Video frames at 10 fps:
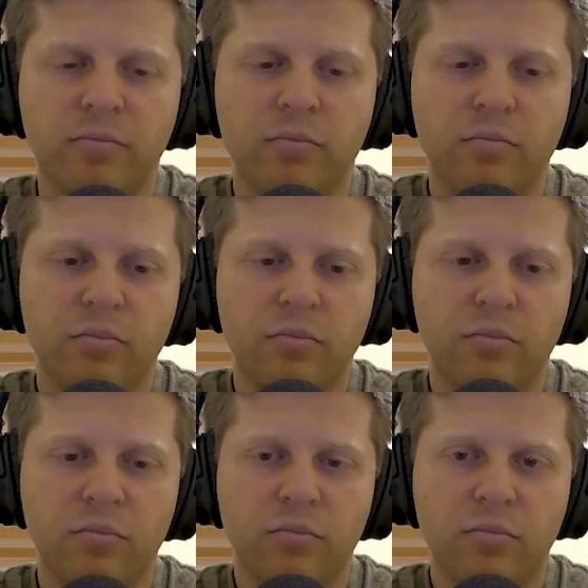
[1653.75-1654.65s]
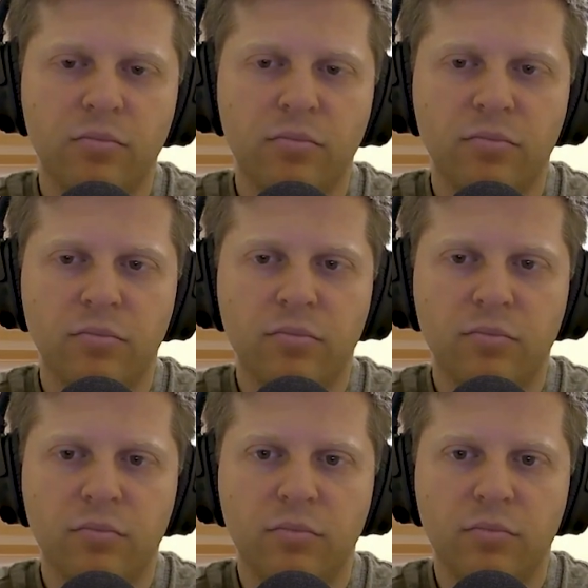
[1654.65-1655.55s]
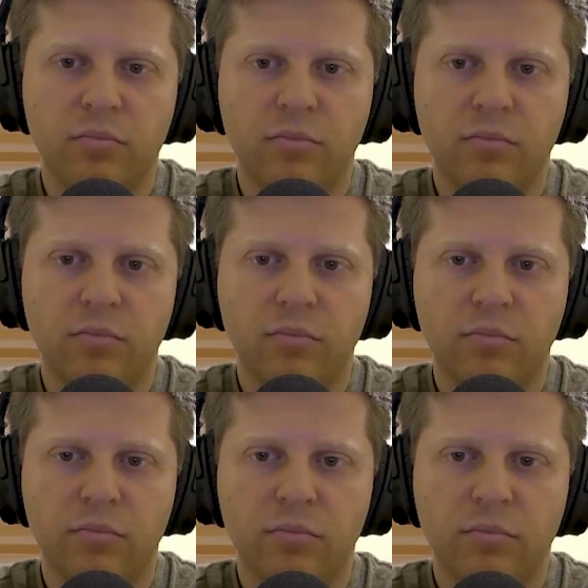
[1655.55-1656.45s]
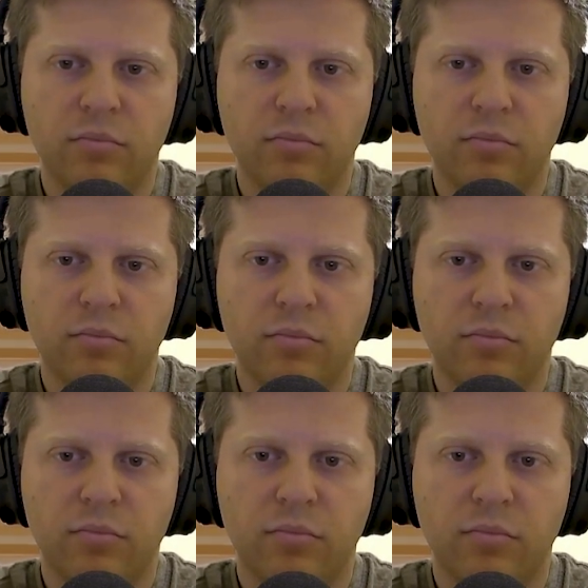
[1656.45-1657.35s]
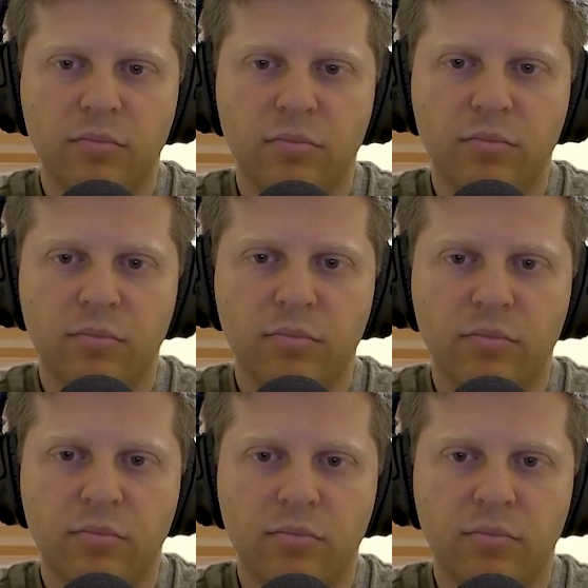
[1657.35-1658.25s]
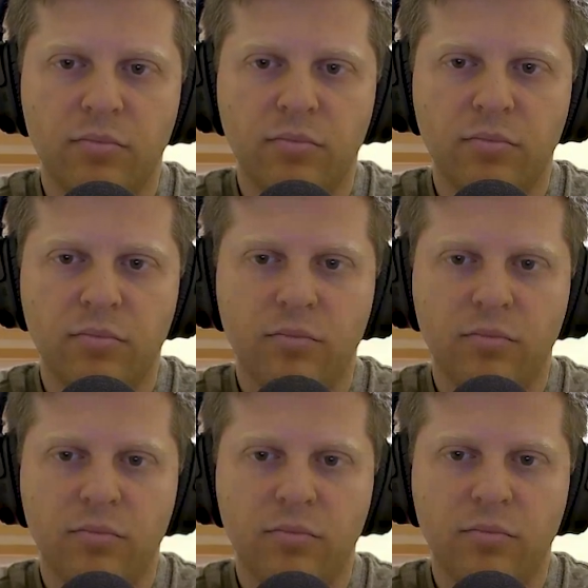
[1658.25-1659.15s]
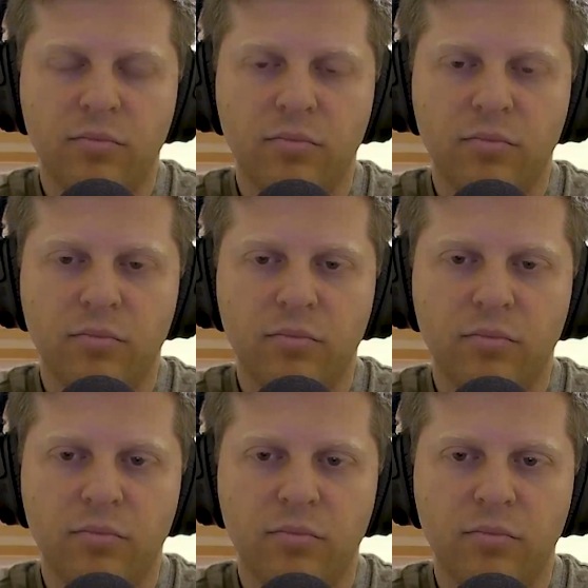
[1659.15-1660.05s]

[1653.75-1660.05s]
(not speaking)